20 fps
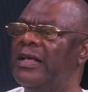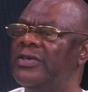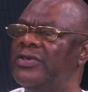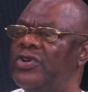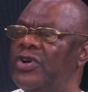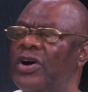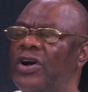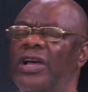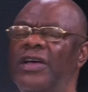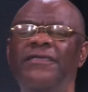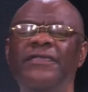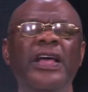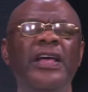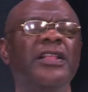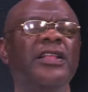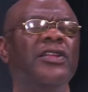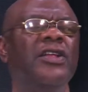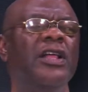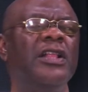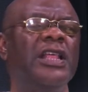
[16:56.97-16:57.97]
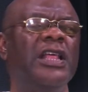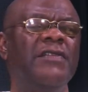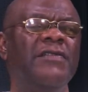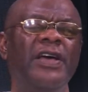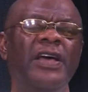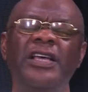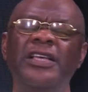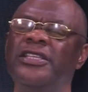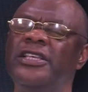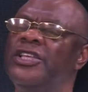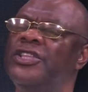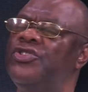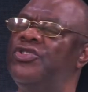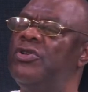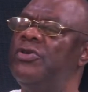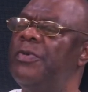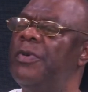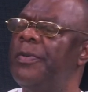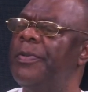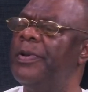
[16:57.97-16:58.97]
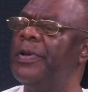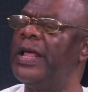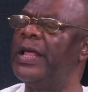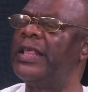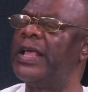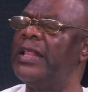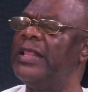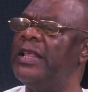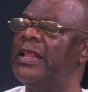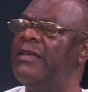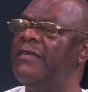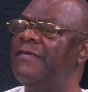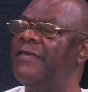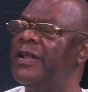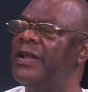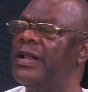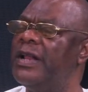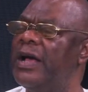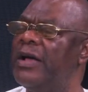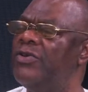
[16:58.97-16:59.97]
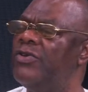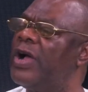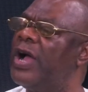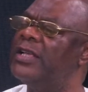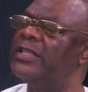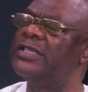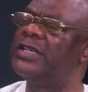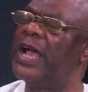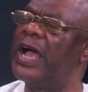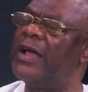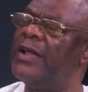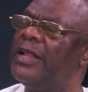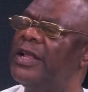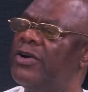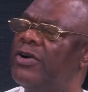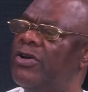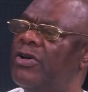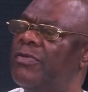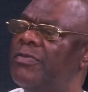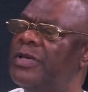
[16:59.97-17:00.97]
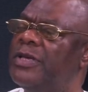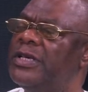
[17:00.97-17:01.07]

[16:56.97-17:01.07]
So if they did not deliver, is it Tinubu people that are delivering now? You can see how the economy